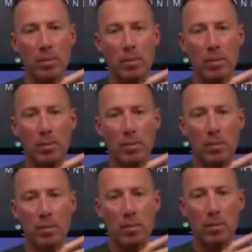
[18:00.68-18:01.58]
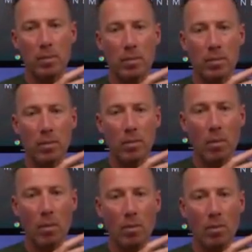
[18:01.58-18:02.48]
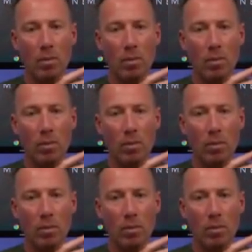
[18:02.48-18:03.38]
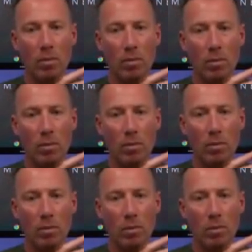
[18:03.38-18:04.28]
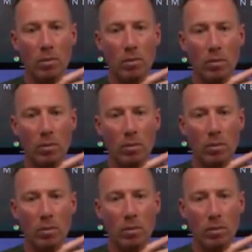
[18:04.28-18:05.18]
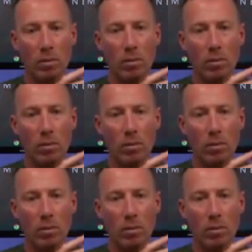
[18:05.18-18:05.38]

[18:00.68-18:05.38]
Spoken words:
The person shown says nothing.